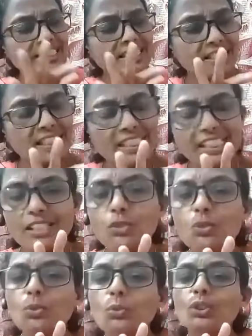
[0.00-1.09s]
see
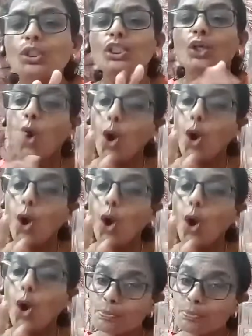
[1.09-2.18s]
through the
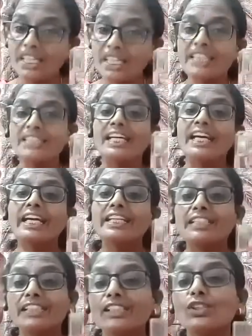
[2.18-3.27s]
object, it
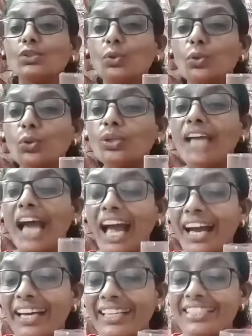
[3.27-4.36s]
is known as